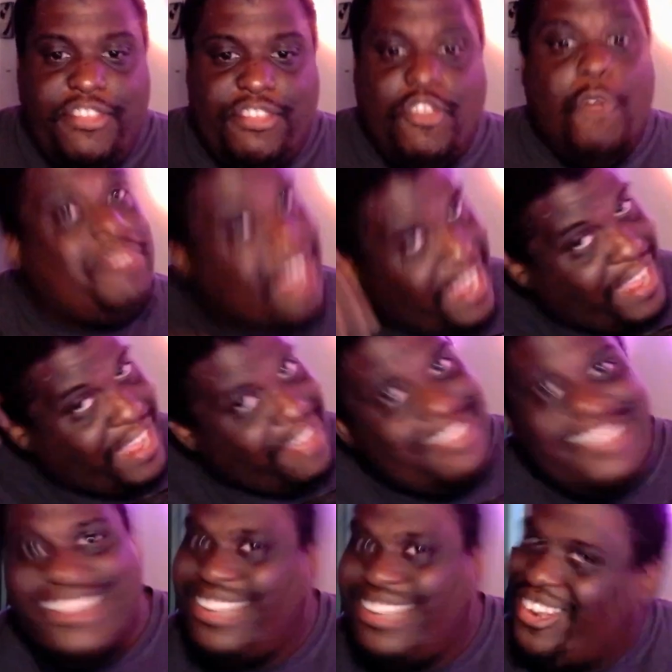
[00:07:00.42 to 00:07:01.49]
Plagueis
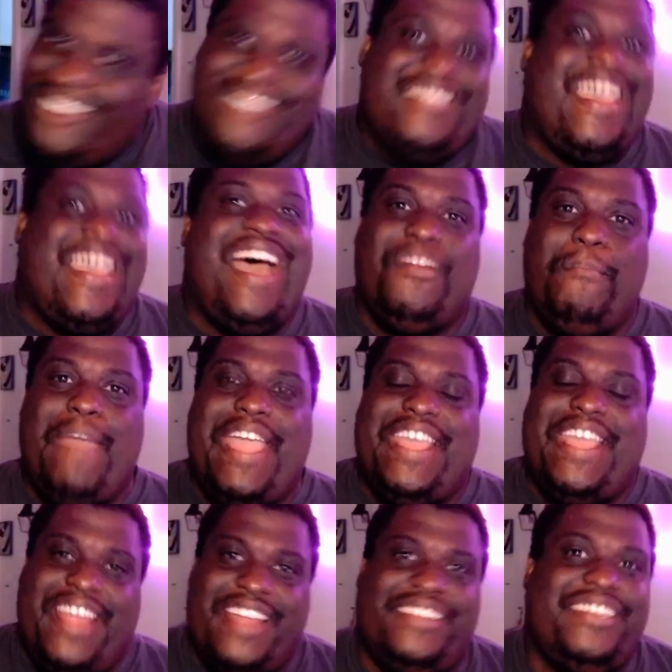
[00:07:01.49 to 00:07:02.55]
learns how to make an
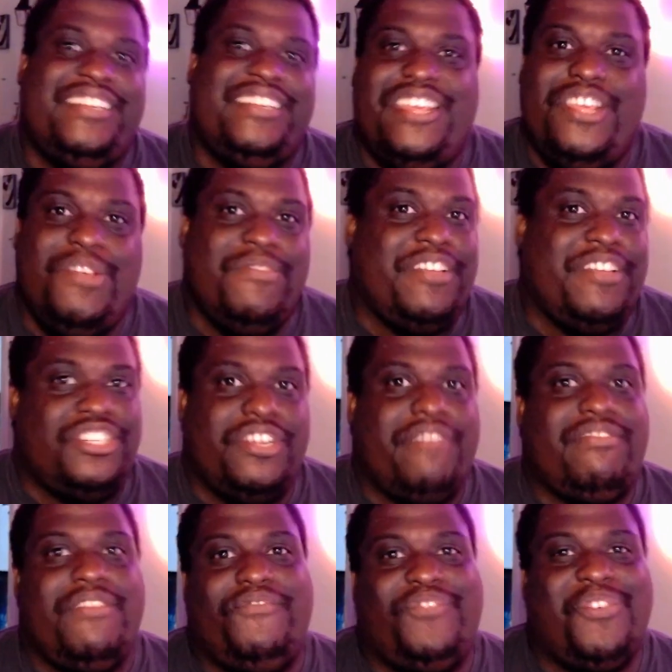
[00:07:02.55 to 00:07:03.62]
entity using just the
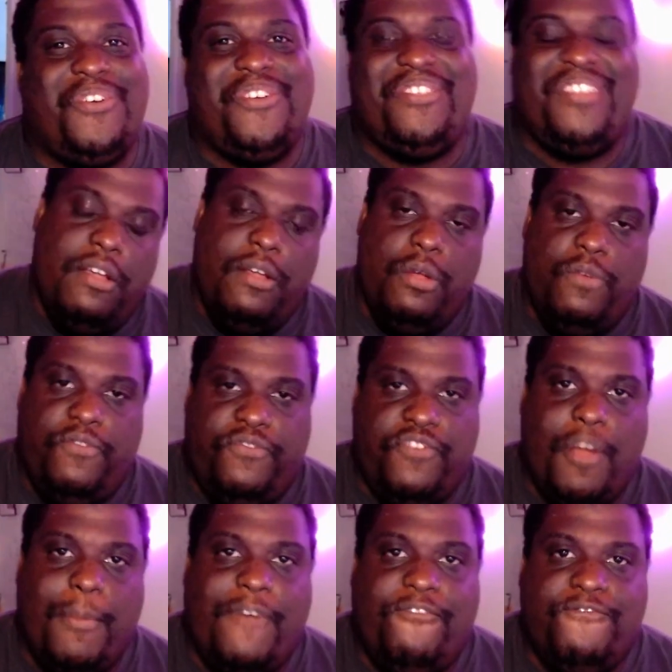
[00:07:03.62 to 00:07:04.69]
Force from a
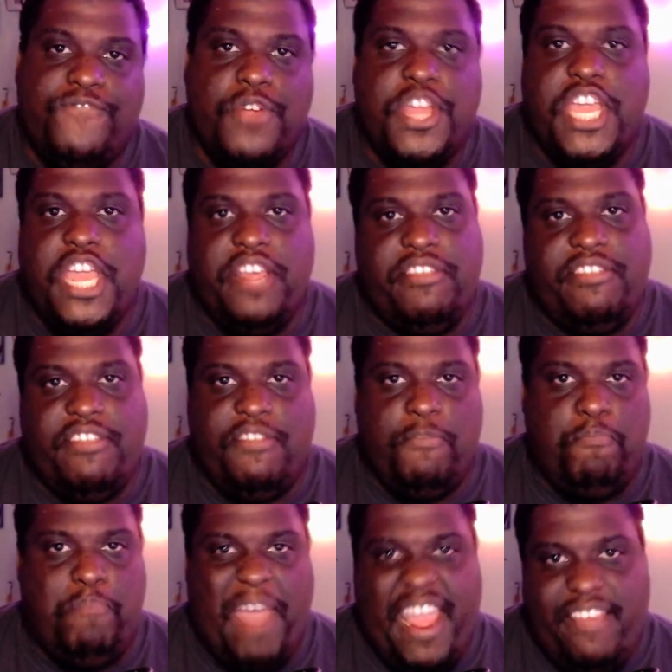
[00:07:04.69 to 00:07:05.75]
freaking
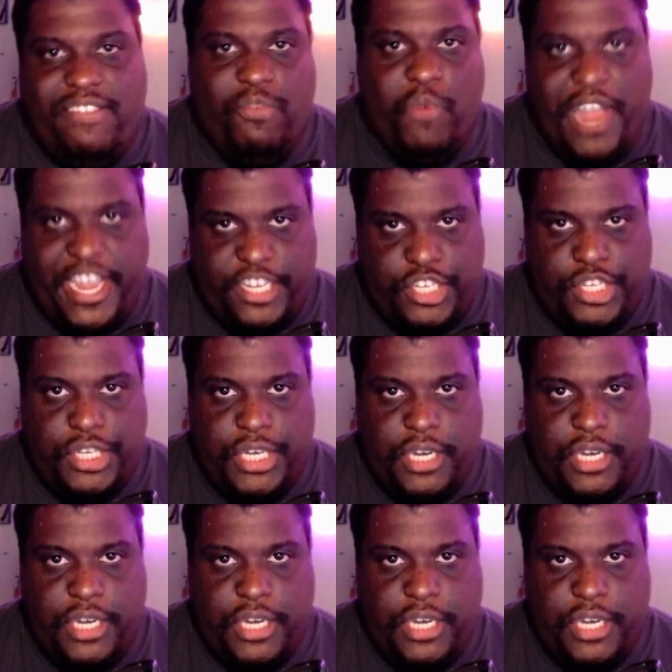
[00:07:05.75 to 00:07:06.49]
space witch.